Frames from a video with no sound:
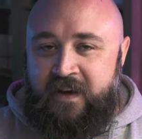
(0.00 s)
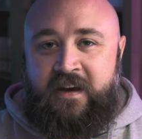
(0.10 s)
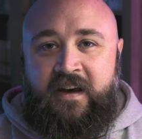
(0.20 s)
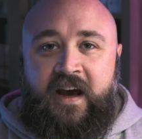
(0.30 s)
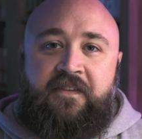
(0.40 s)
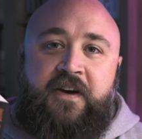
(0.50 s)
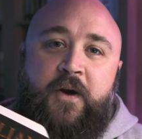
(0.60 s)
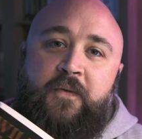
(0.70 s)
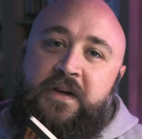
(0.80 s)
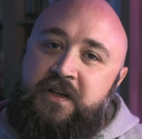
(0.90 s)
I very
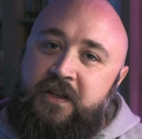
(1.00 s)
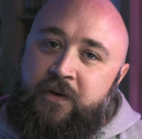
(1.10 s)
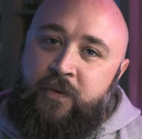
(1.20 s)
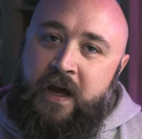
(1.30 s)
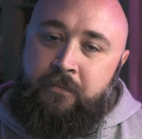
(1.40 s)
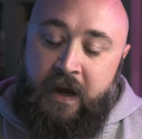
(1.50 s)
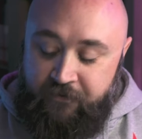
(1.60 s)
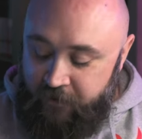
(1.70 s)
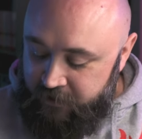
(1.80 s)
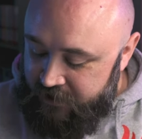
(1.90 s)
recently read my
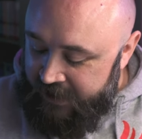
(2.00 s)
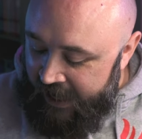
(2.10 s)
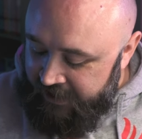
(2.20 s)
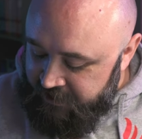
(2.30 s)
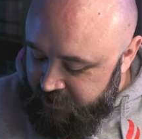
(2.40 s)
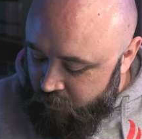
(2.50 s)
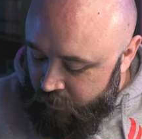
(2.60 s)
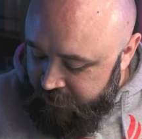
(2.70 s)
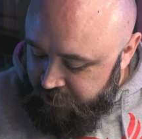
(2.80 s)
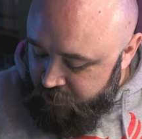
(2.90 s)
first Gaddis,
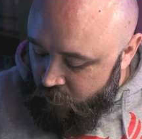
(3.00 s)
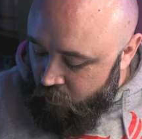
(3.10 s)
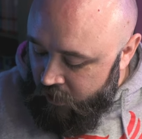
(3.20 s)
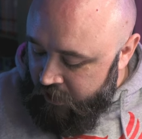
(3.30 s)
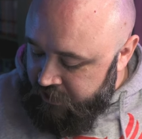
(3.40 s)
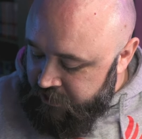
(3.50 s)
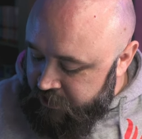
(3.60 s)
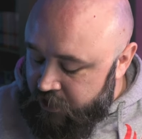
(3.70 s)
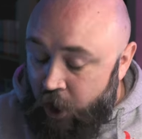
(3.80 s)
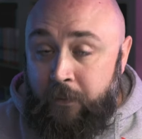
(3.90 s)
which was
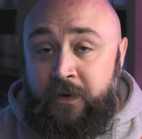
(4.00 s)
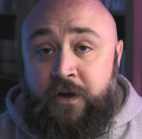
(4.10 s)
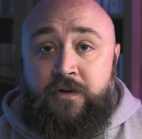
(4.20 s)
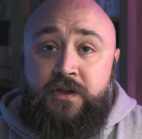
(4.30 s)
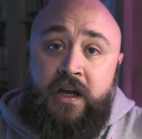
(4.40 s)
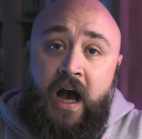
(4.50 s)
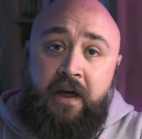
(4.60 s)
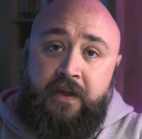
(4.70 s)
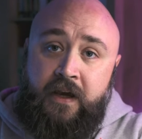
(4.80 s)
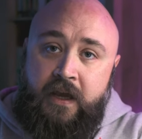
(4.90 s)
Carpenter's
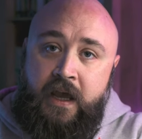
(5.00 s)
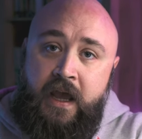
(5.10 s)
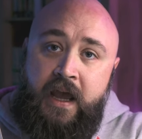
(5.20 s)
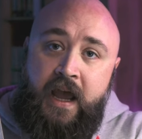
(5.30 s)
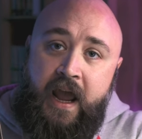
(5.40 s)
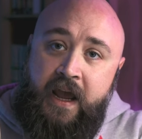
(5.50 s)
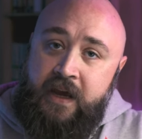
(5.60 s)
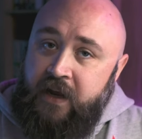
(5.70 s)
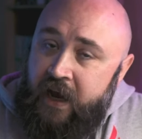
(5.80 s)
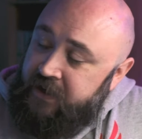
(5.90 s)
Gothic, and
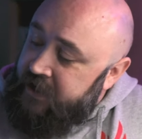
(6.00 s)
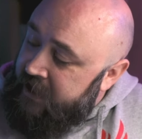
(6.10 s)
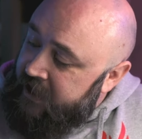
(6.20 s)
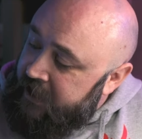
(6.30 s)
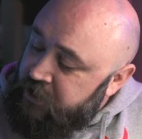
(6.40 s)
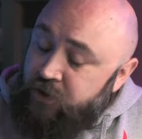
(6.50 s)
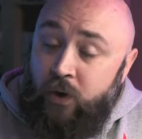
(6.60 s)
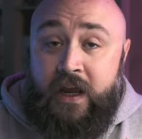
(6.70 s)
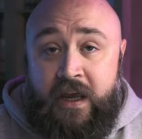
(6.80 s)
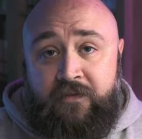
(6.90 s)
I did enjoy
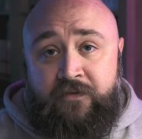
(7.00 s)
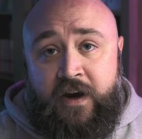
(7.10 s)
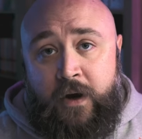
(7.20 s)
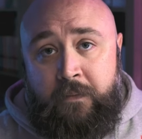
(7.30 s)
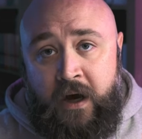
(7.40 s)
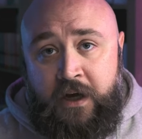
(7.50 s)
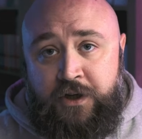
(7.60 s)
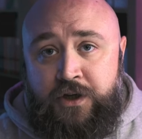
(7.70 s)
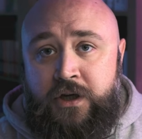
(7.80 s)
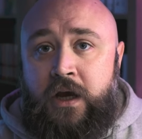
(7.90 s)
it very
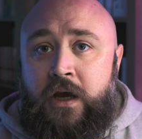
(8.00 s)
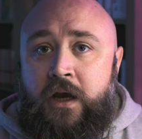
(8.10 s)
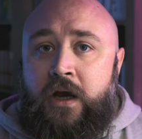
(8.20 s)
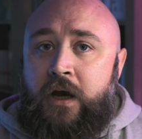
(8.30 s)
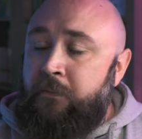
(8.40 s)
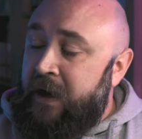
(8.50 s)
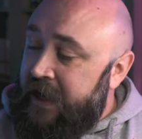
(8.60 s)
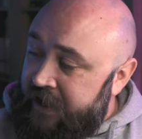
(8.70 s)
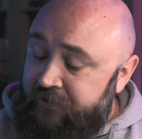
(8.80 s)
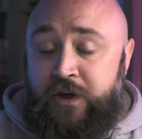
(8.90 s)
much. But
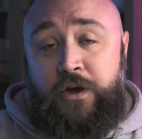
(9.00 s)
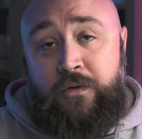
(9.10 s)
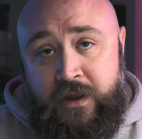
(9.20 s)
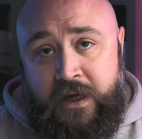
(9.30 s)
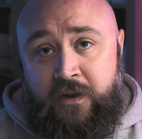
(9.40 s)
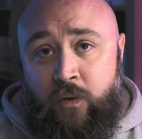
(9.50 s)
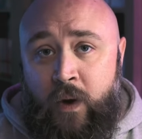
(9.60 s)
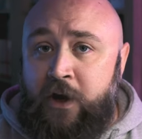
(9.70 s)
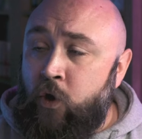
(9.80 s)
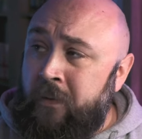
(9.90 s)
if you think the way
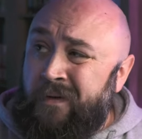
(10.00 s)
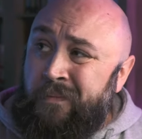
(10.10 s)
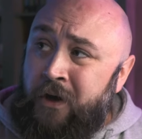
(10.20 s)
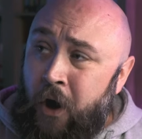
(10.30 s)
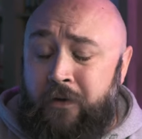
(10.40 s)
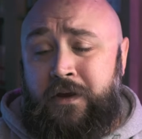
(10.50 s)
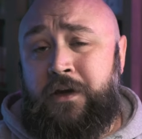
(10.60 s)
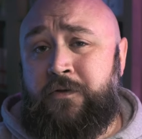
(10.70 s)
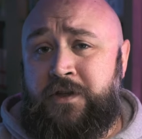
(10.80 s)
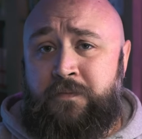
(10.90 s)
Cormac McCarthy
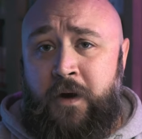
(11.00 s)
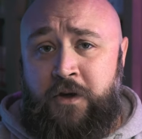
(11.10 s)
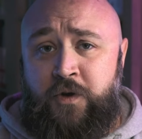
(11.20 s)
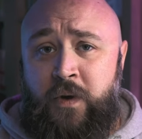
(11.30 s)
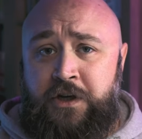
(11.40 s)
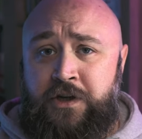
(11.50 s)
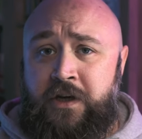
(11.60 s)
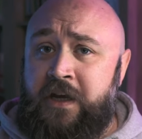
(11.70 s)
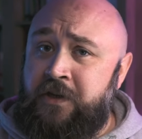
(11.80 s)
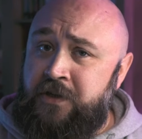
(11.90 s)
uses punctuation
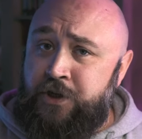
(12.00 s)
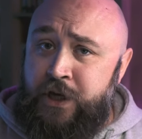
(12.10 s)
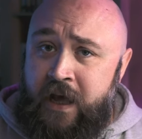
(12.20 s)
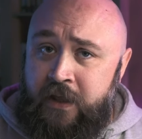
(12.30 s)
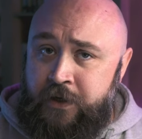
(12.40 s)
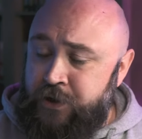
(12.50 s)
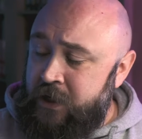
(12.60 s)
is a challenge,